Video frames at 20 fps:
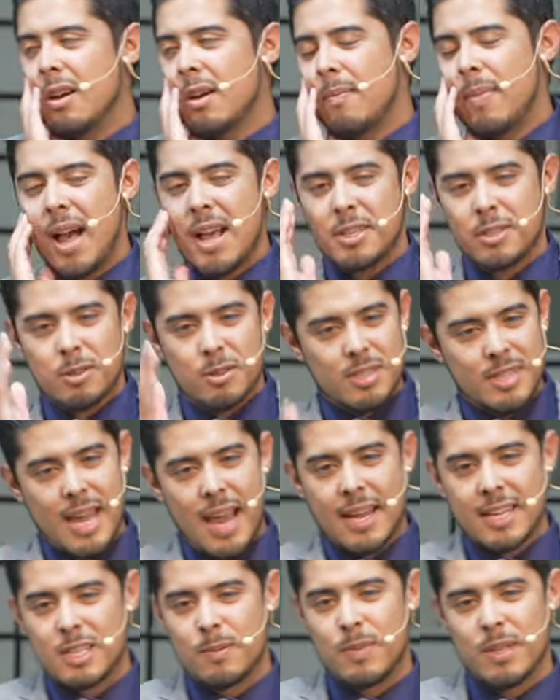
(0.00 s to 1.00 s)
Pastor
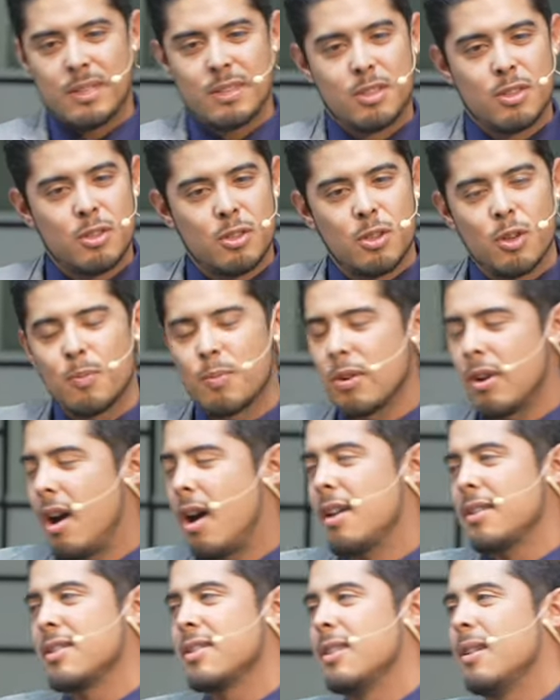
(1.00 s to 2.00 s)
Zach's been super
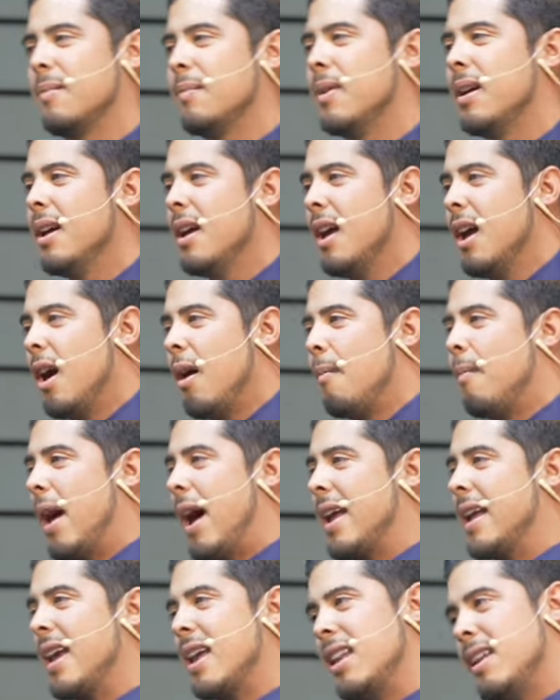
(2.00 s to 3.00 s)
awesome by
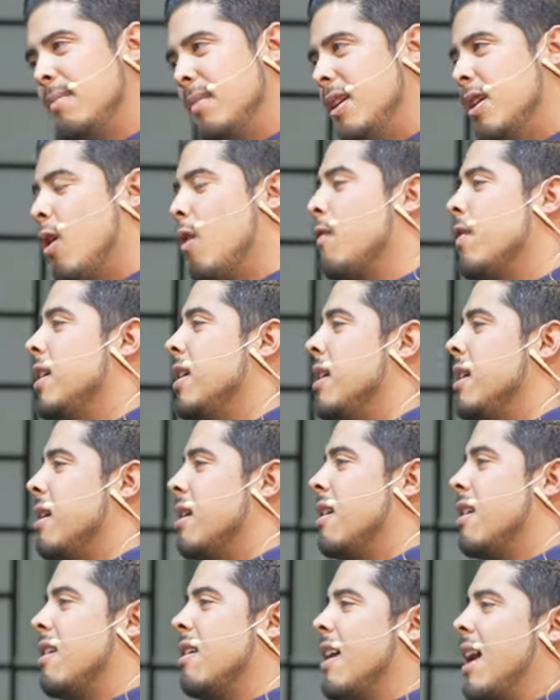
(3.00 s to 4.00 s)
getting me over
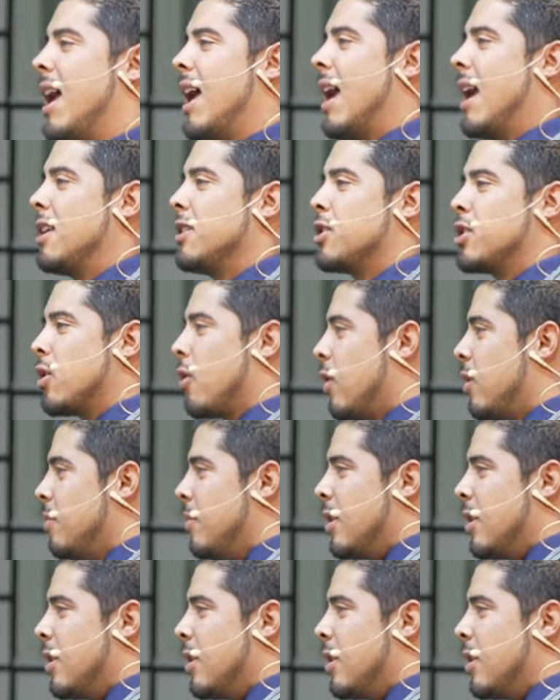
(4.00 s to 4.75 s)
here and showing me